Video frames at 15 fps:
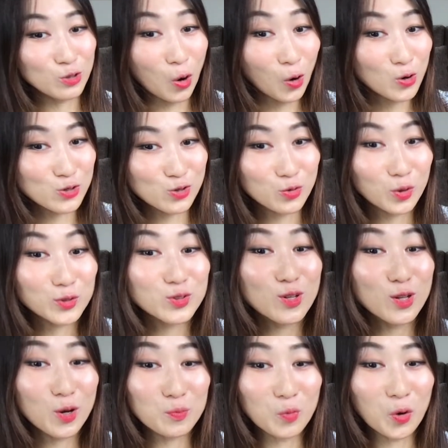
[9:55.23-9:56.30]
oh you want to
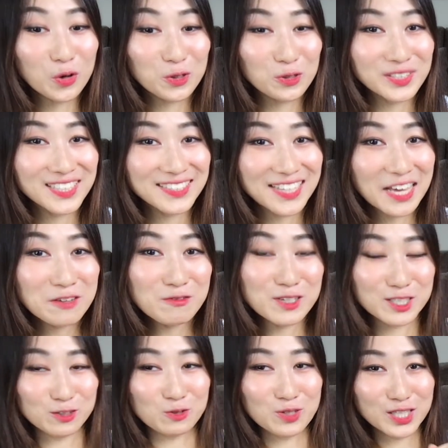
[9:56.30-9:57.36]
learn more Korean
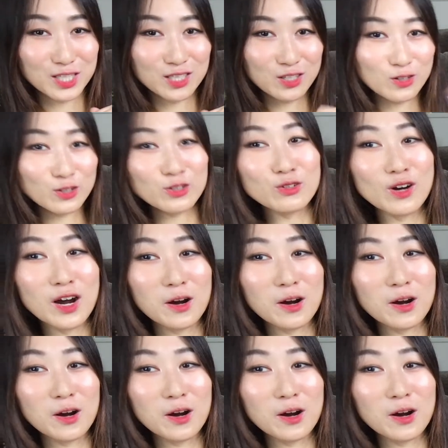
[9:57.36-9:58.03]
language so here you